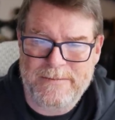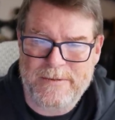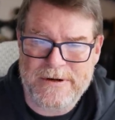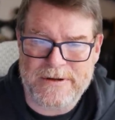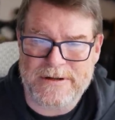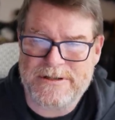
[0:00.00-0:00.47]

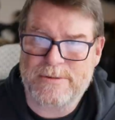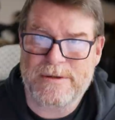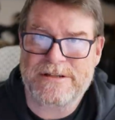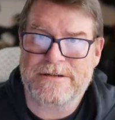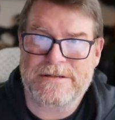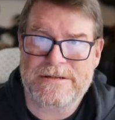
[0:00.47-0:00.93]
what is it,
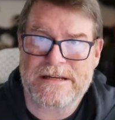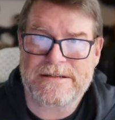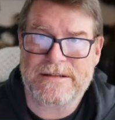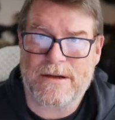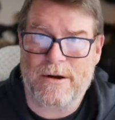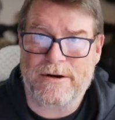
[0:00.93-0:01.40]
switches?
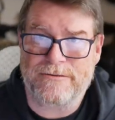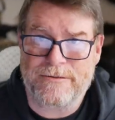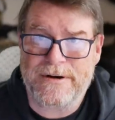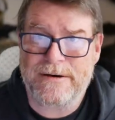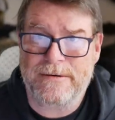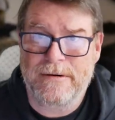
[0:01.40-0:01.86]
That's called a
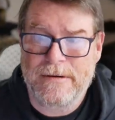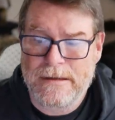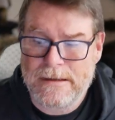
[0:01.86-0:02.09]
trigger?